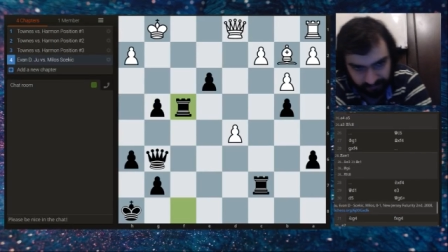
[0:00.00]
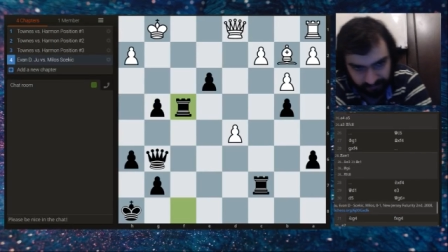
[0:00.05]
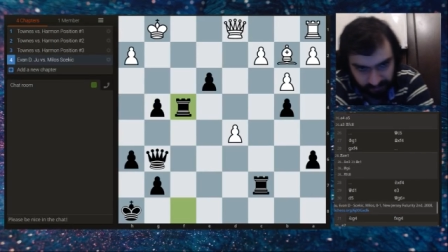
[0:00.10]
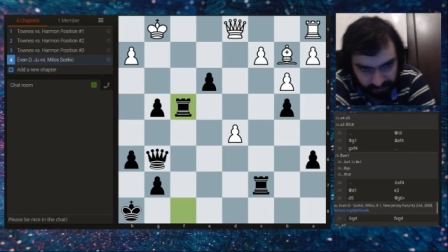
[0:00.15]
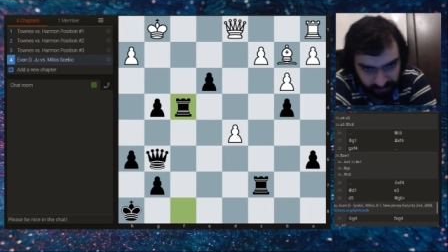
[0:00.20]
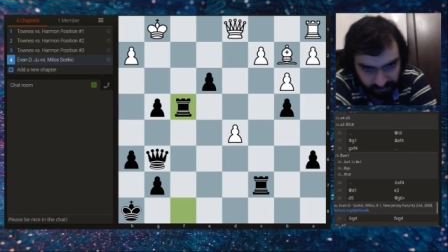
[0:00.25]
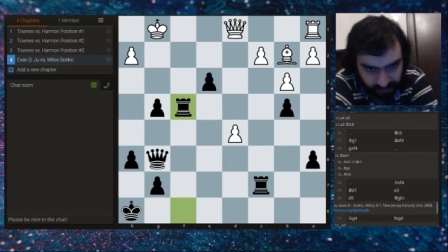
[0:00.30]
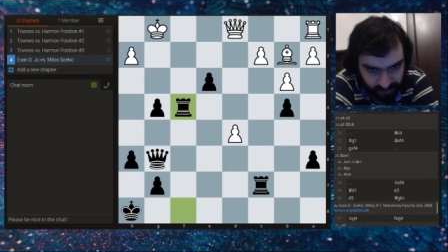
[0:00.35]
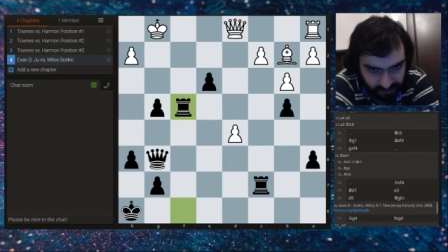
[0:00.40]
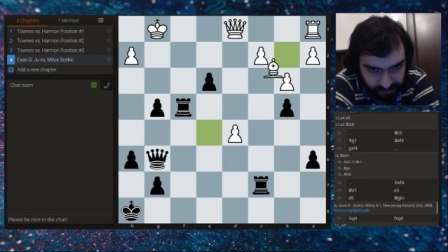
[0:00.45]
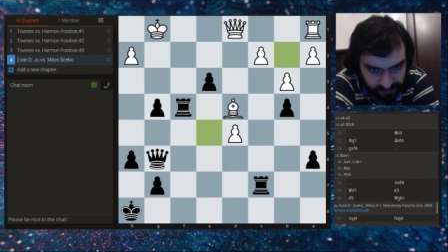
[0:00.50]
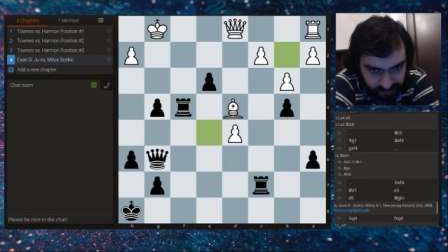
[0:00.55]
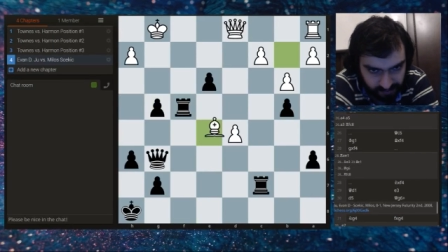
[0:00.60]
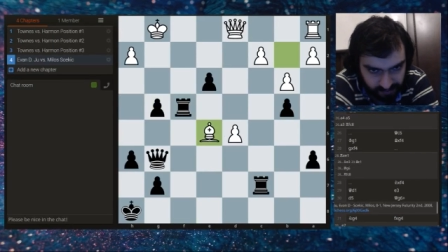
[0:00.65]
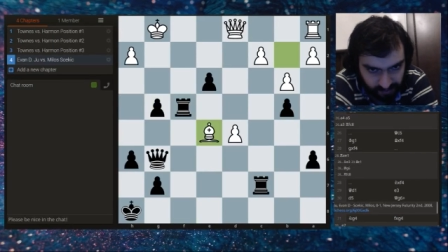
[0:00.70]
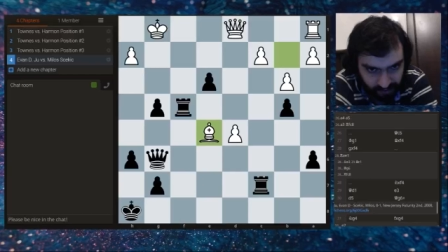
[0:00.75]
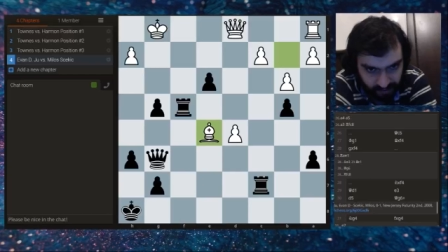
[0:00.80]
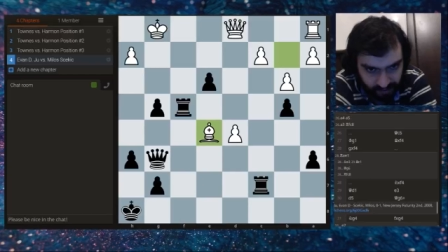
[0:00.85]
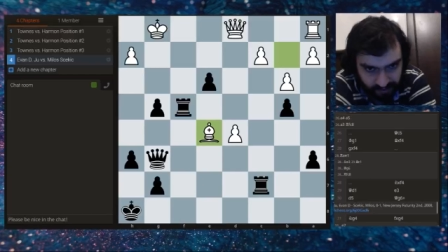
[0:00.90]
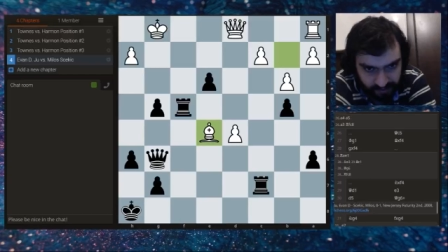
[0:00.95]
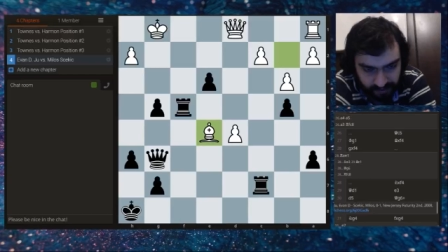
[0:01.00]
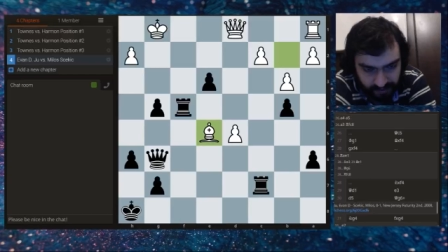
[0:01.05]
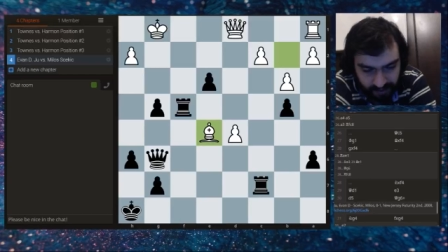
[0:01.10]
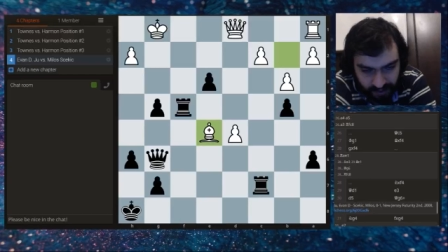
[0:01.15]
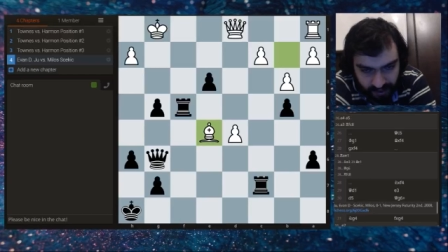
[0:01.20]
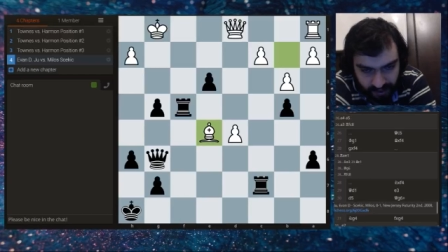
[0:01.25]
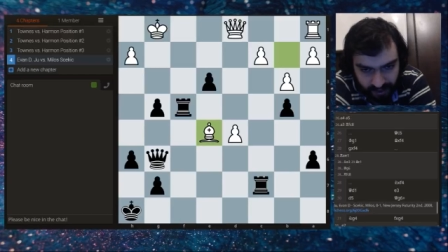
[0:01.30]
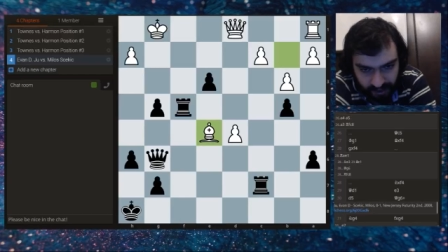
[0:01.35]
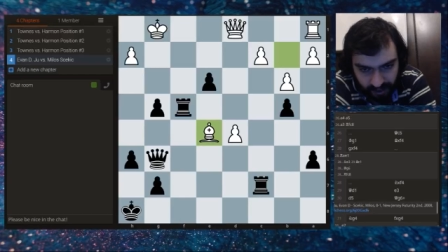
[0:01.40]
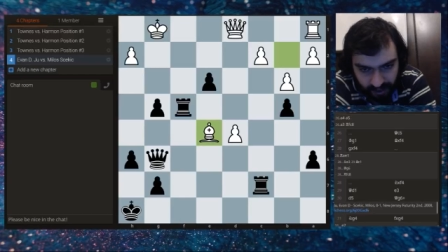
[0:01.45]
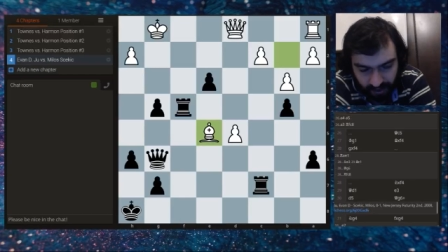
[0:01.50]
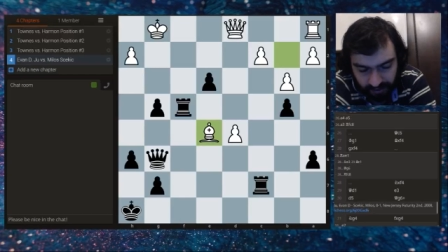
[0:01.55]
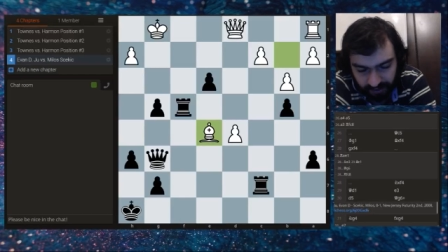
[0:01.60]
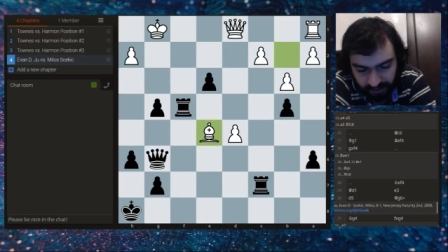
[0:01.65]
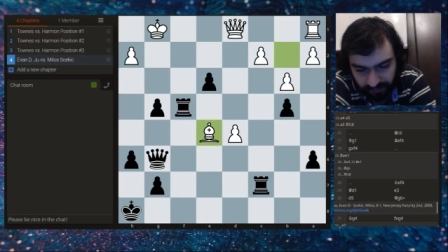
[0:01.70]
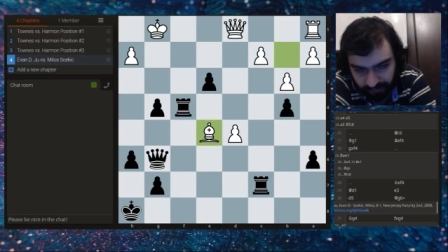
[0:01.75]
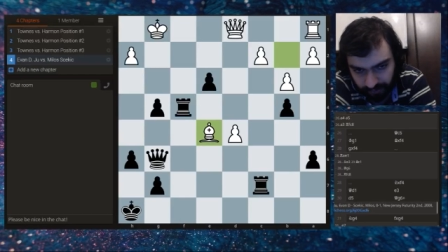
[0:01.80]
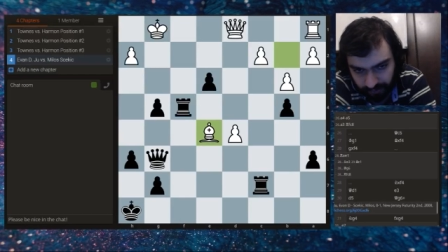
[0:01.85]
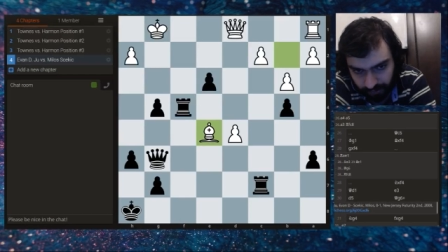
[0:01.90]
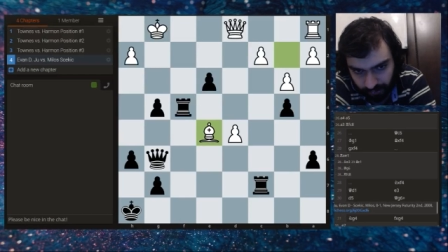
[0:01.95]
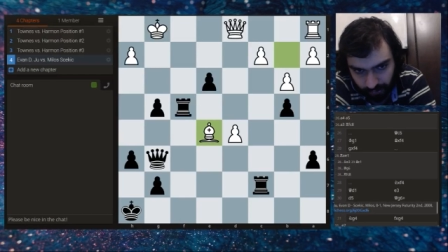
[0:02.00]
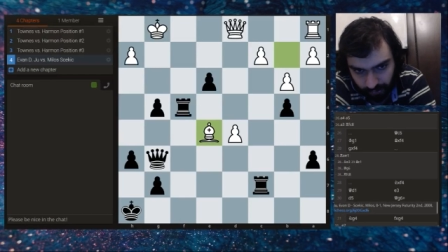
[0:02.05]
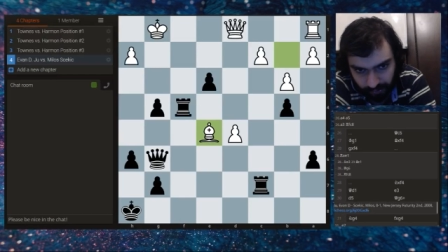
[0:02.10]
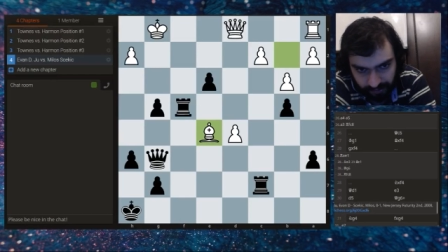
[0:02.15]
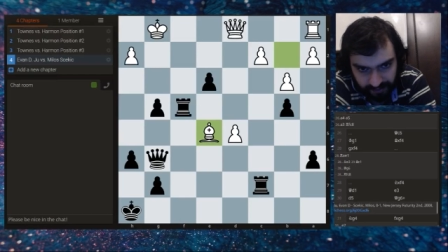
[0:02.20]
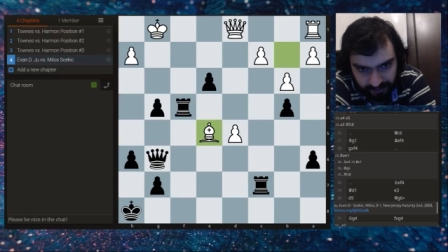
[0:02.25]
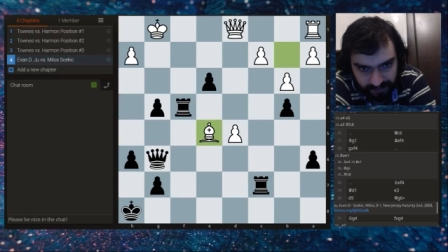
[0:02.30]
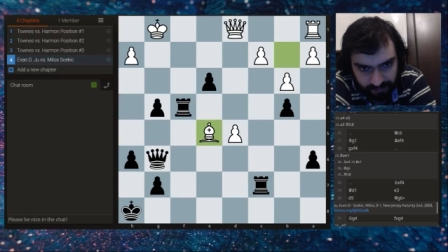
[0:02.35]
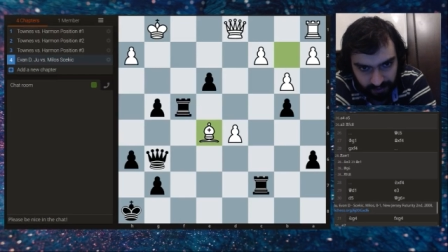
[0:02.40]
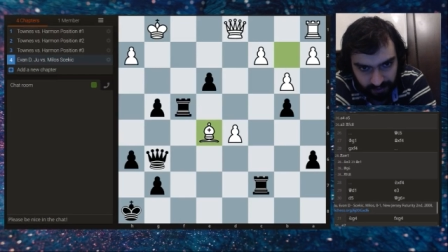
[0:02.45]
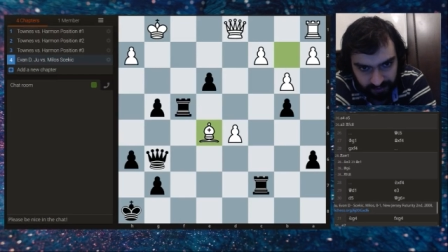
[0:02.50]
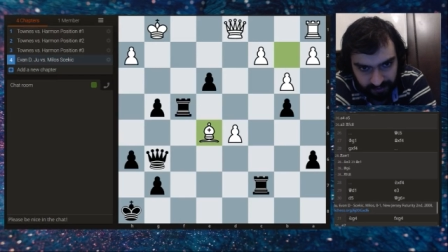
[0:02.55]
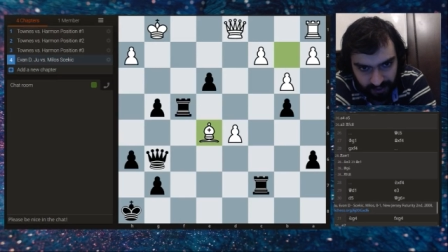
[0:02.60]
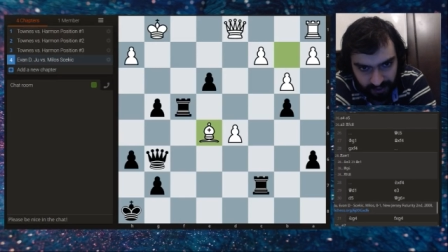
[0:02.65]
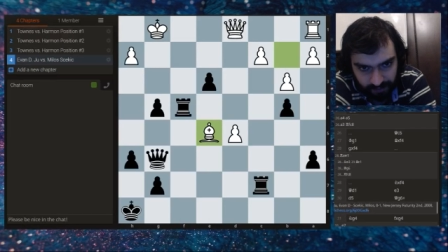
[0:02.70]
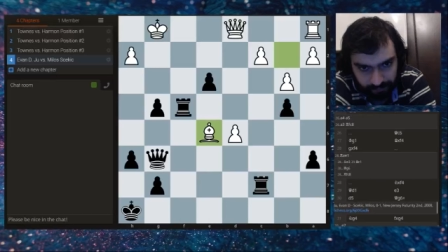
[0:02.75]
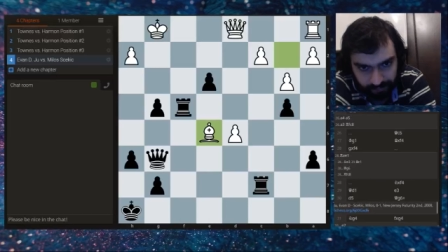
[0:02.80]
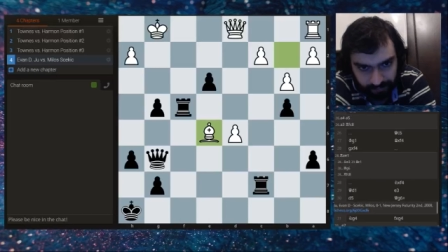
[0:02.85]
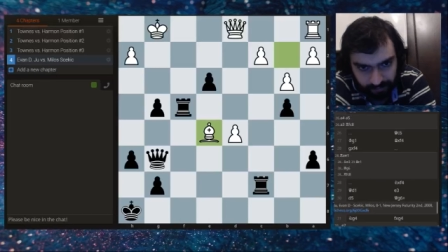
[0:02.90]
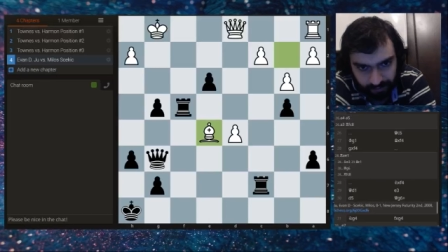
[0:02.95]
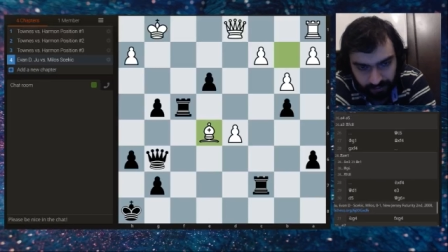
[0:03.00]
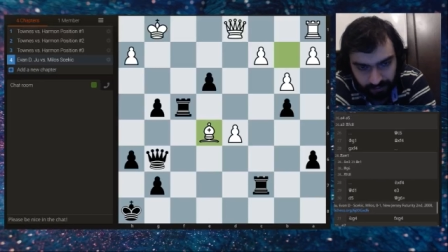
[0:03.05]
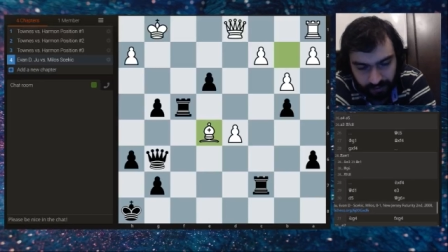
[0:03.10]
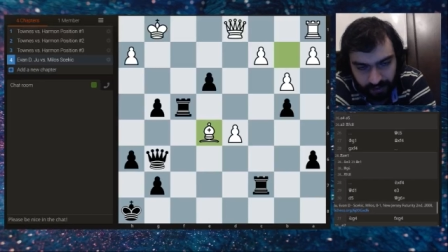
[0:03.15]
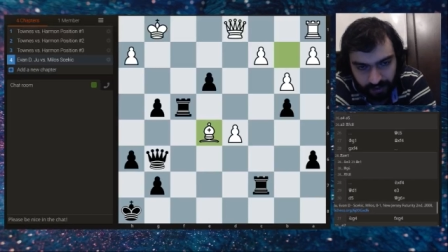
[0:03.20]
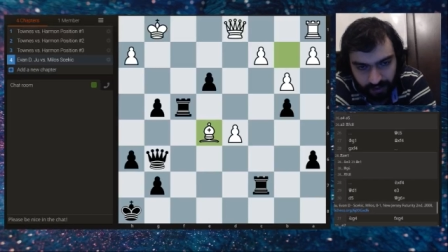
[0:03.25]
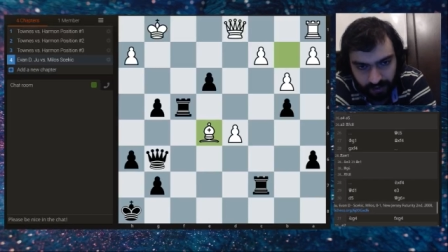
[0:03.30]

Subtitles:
takes, and even though this might happen,